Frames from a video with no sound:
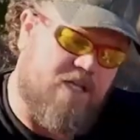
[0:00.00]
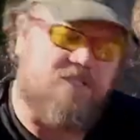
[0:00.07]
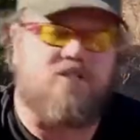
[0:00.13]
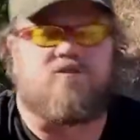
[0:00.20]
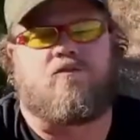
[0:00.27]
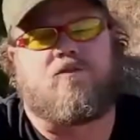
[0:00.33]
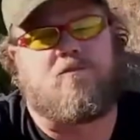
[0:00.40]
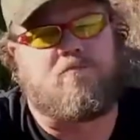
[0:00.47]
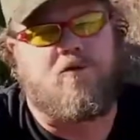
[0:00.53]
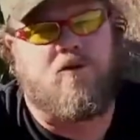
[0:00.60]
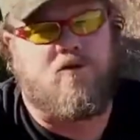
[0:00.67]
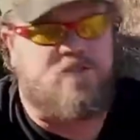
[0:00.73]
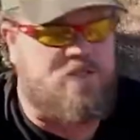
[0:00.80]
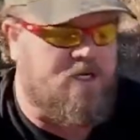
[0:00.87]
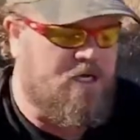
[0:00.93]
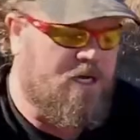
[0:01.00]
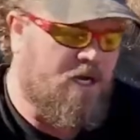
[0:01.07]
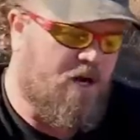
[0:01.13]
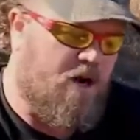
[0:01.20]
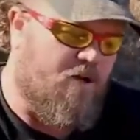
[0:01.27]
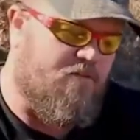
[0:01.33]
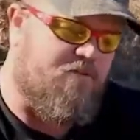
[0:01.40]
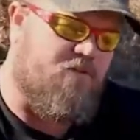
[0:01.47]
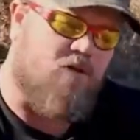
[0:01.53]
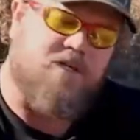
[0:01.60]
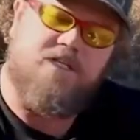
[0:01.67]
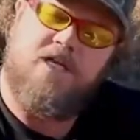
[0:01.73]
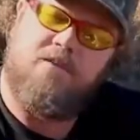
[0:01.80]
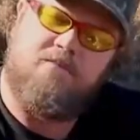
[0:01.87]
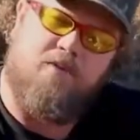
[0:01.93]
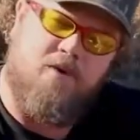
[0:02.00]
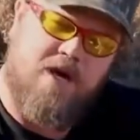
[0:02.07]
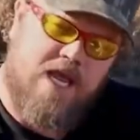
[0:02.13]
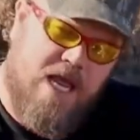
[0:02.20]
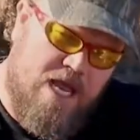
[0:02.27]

inches or the bolts are 14.8